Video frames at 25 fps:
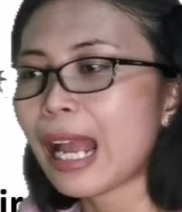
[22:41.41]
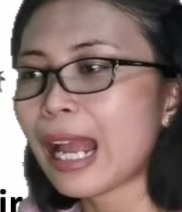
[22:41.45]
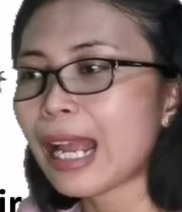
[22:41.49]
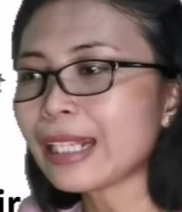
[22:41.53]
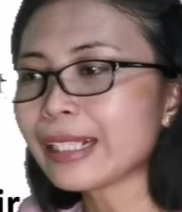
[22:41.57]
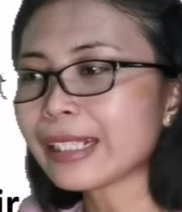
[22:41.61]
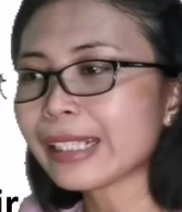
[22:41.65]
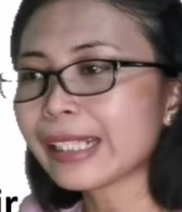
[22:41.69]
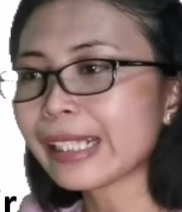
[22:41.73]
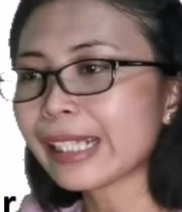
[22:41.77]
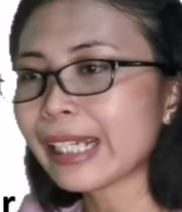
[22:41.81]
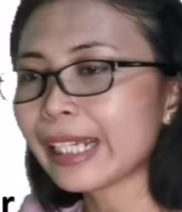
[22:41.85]

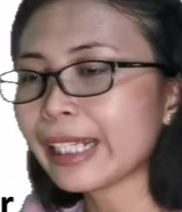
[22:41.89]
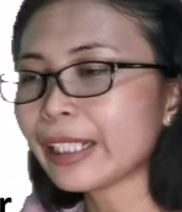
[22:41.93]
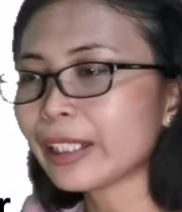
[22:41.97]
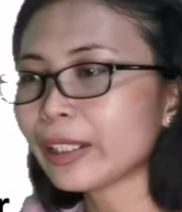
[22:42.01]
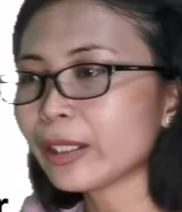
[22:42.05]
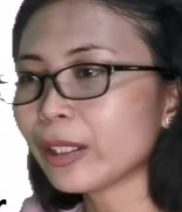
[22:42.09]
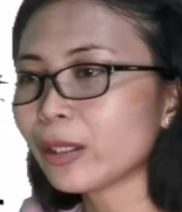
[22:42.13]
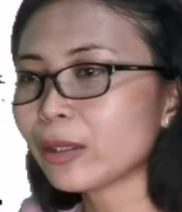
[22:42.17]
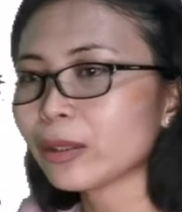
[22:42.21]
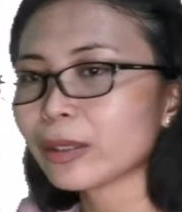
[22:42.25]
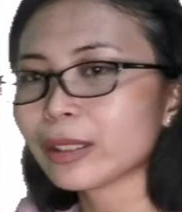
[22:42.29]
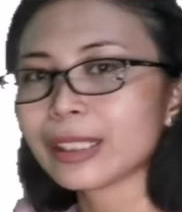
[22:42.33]
And take
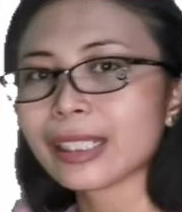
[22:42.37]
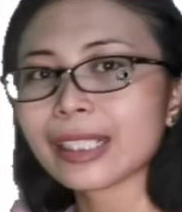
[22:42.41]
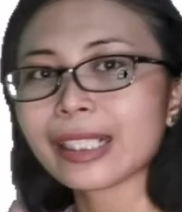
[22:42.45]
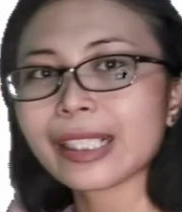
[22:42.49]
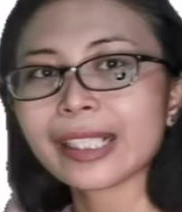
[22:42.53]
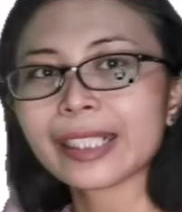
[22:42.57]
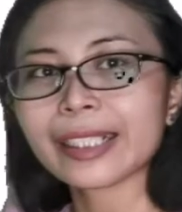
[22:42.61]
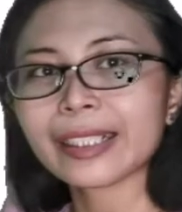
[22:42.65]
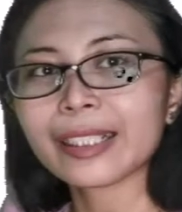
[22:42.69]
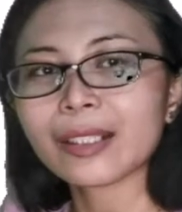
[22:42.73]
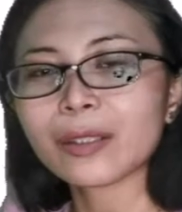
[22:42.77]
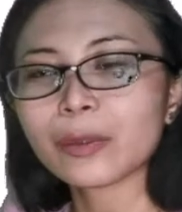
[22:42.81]
note, the
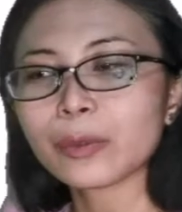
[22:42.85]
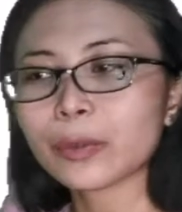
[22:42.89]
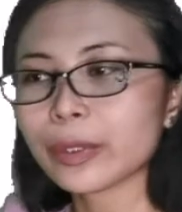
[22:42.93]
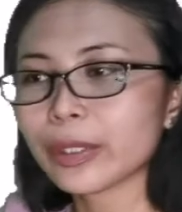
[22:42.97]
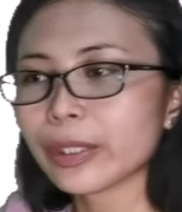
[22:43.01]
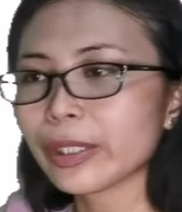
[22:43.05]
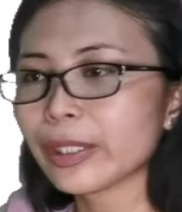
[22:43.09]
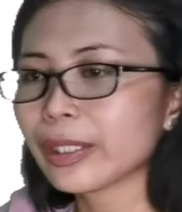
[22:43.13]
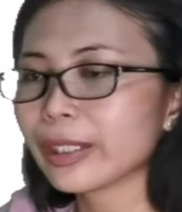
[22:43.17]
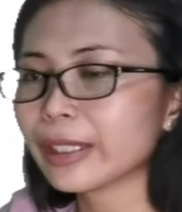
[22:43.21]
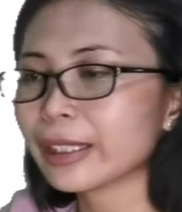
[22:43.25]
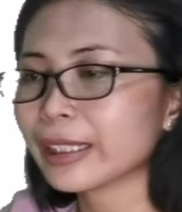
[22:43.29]
signal
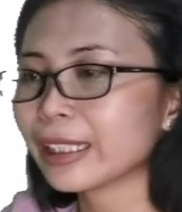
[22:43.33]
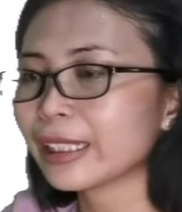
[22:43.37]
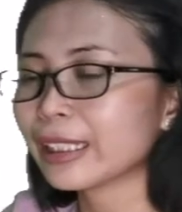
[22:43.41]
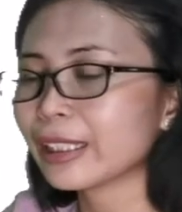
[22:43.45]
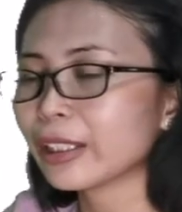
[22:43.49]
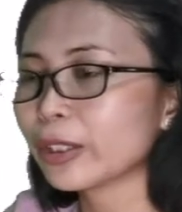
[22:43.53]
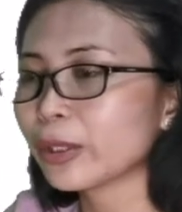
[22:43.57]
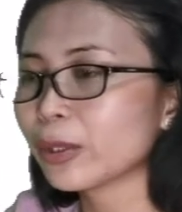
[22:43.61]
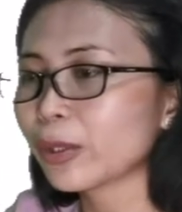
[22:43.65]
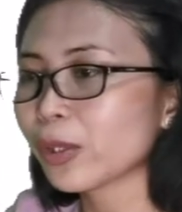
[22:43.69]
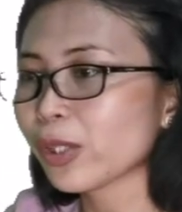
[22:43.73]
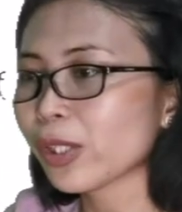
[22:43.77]
word
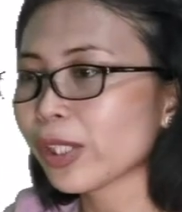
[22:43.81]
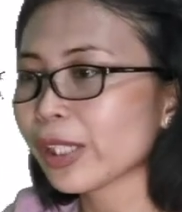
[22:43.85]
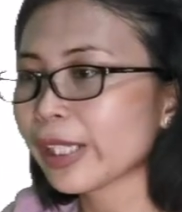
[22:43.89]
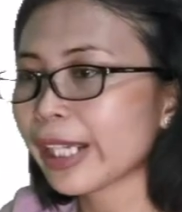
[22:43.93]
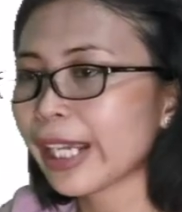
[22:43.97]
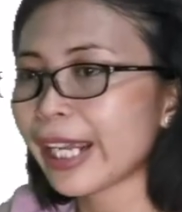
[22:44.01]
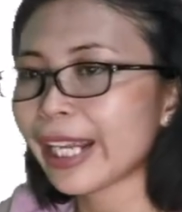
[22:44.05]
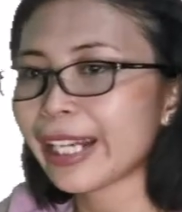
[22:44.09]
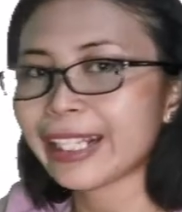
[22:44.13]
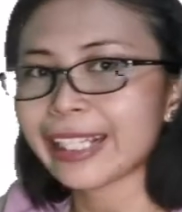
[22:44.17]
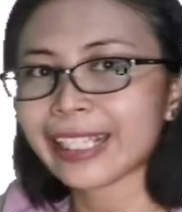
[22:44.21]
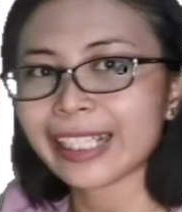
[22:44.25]
used
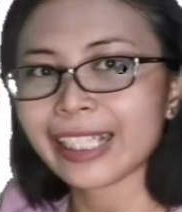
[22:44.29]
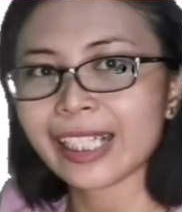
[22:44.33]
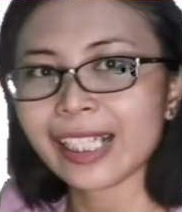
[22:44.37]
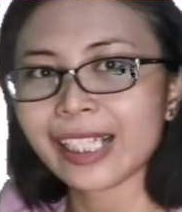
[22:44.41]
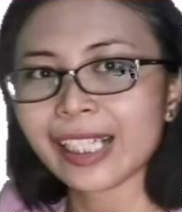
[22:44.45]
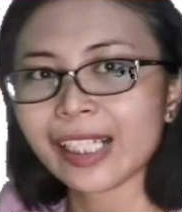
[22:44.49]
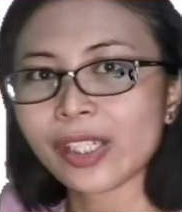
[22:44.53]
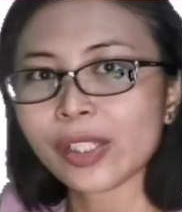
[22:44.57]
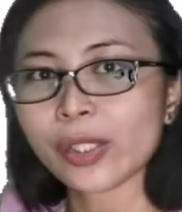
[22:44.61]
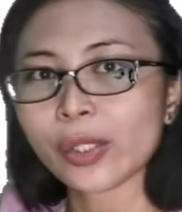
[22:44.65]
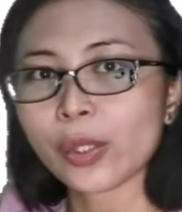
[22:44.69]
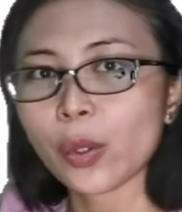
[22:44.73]
there
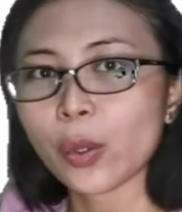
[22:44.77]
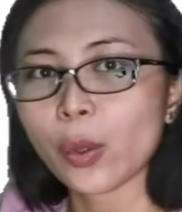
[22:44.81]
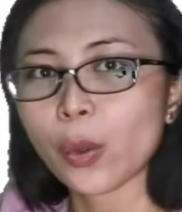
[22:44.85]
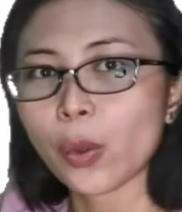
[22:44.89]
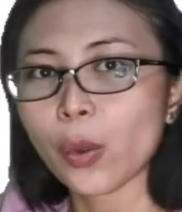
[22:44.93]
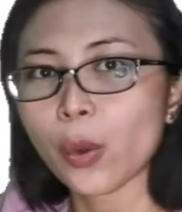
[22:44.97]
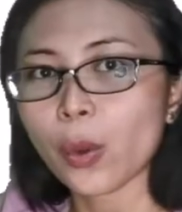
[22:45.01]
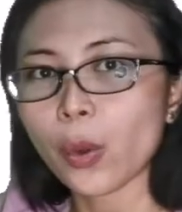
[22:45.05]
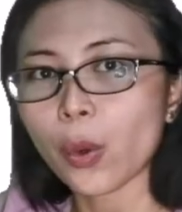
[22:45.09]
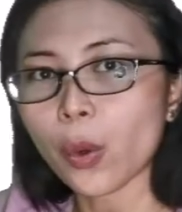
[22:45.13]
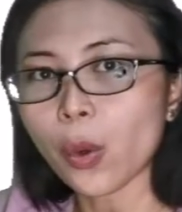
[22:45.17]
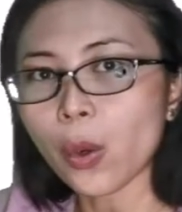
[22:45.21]
is
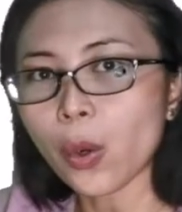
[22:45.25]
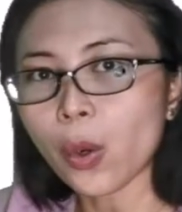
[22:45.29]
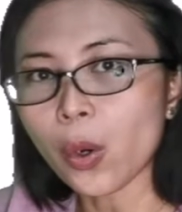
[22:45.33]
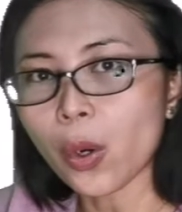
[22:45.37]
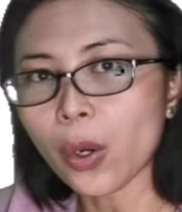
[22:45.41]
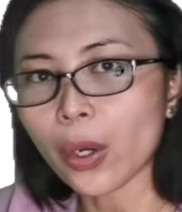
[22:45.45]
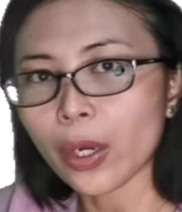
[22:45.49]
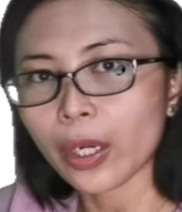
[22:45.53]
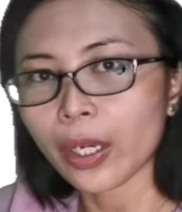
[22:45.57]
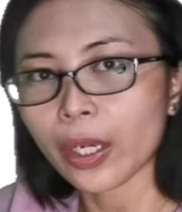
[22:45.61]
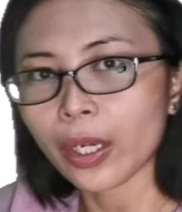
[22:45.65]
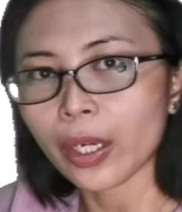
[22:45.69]

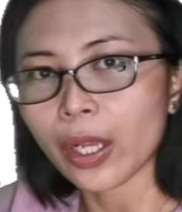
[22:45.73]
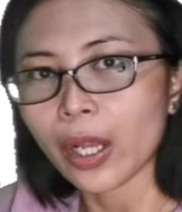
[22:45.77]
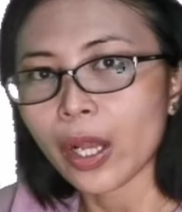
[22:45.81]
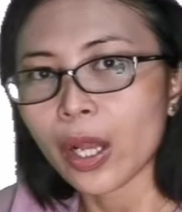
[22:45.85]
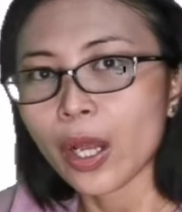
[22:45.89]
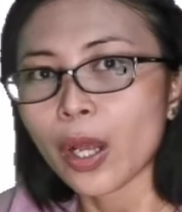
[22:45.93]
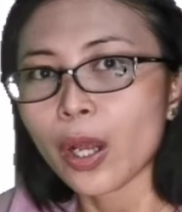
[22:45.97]
or,